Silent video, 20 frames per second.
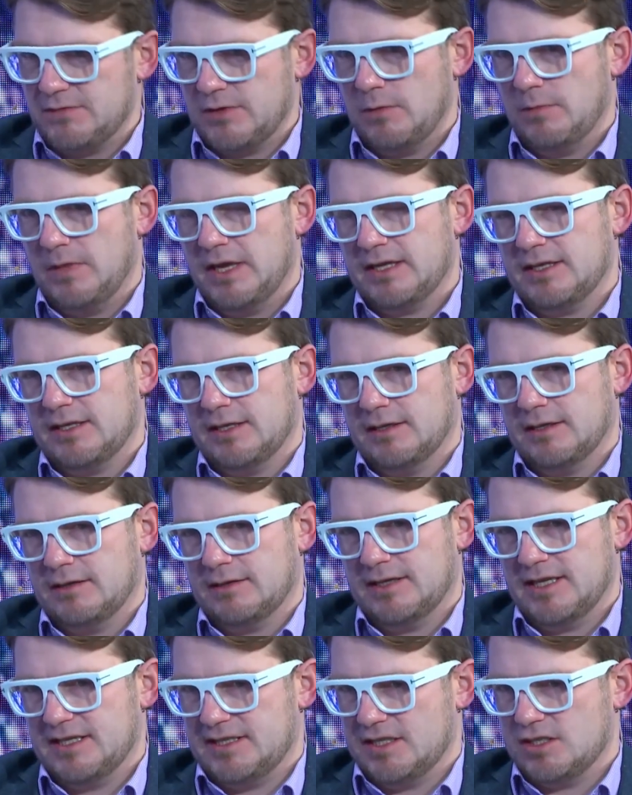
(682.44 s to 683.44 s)
were making
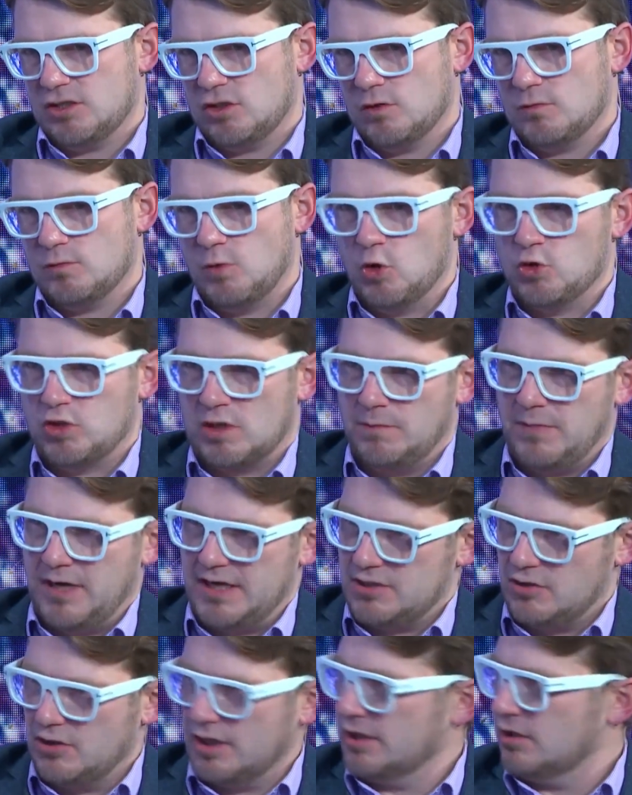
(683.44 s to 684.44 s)
decisions mostly based
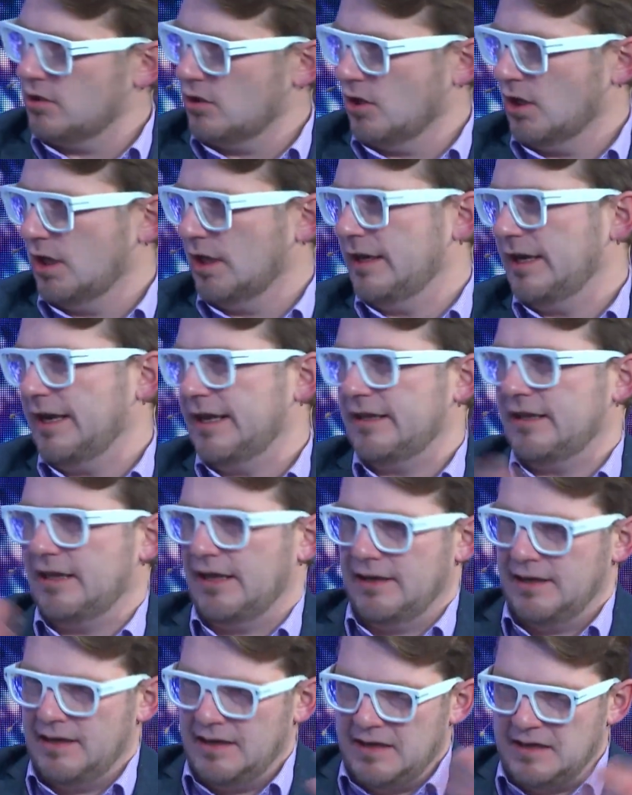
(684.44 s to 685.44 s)
on internal data and
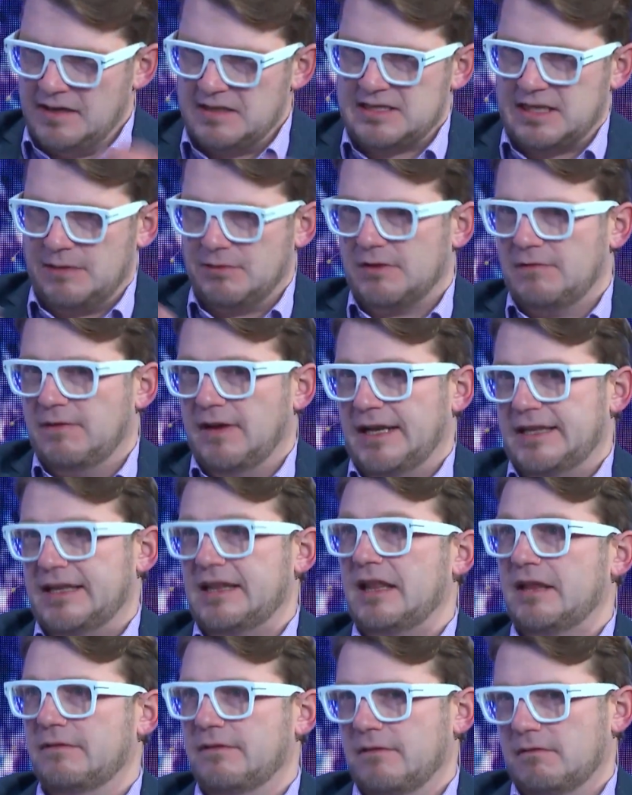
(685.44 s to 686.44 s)
some
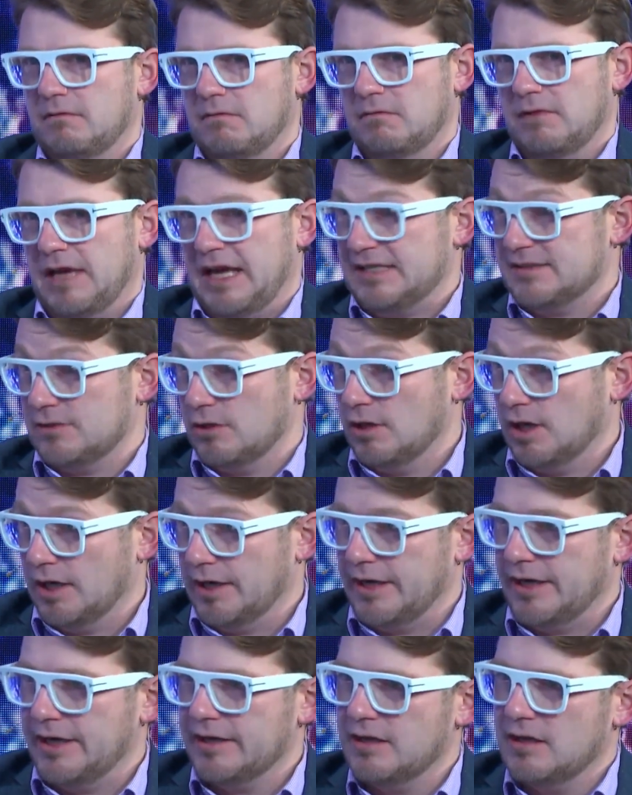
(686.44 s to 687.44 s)
qualitative external
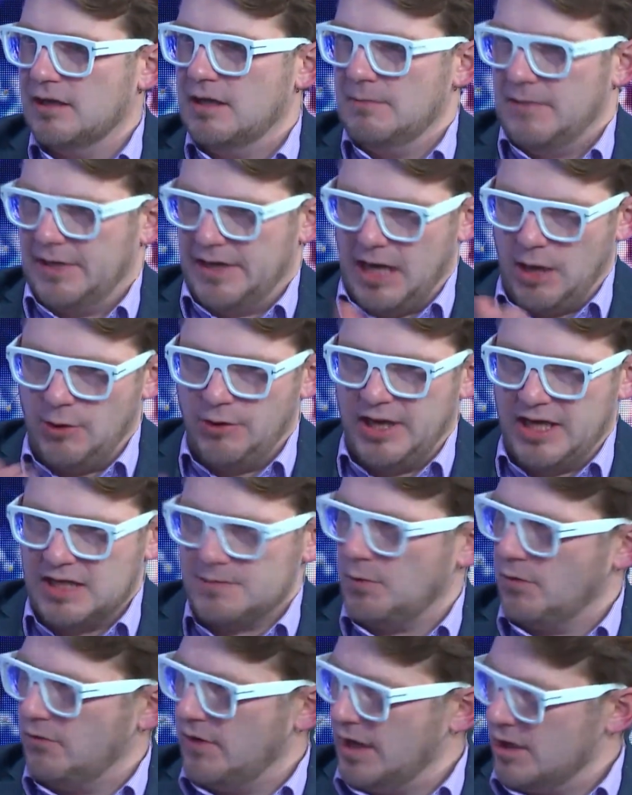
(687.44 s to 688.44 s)
data. But nowadays,
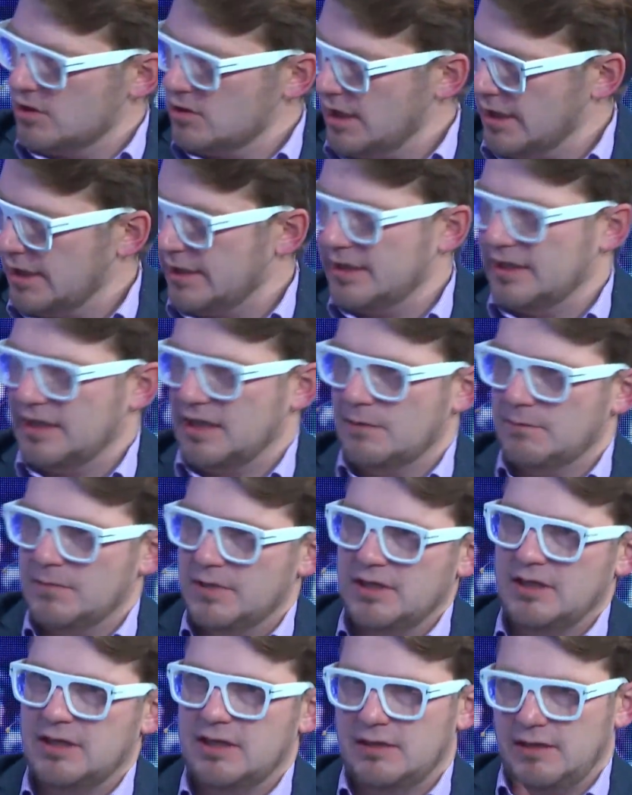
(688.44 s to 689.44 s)
providers like
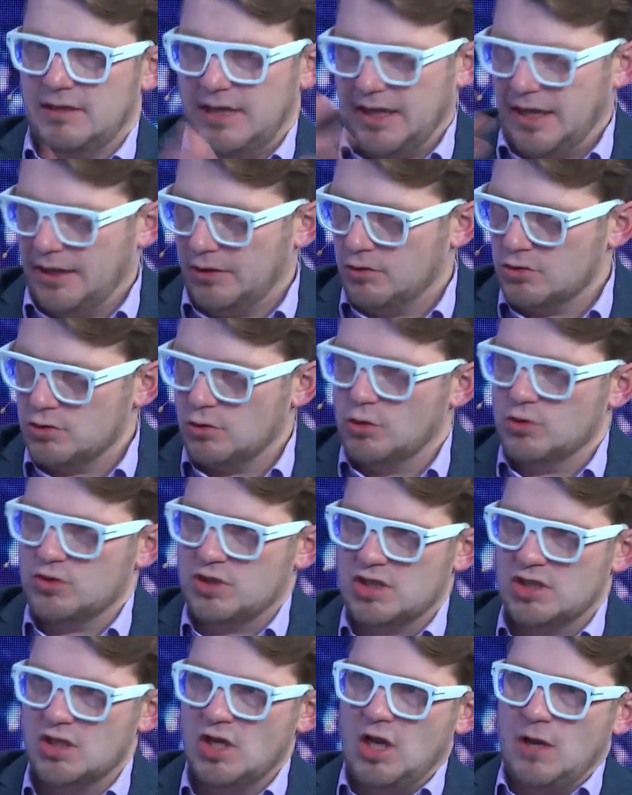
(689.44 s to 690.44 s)
DNB and other
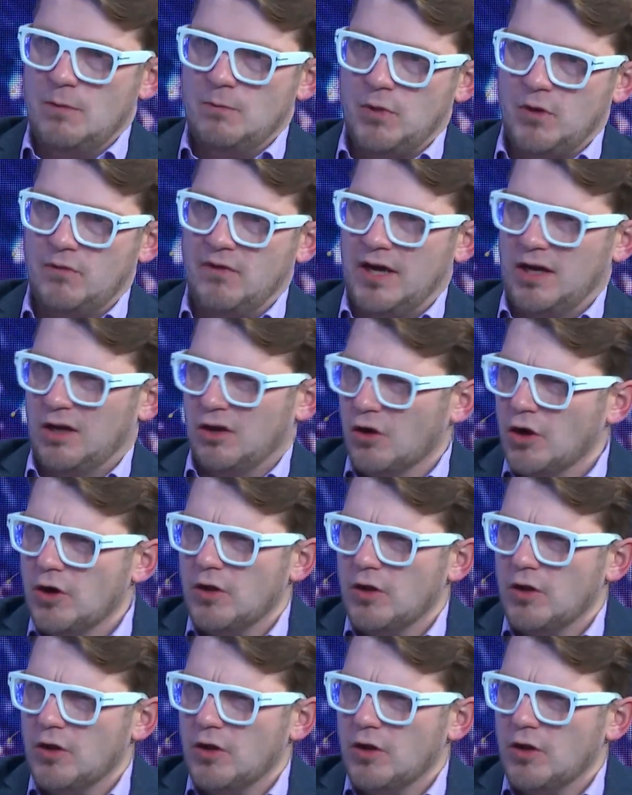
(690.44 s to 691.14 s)
sources provide a lot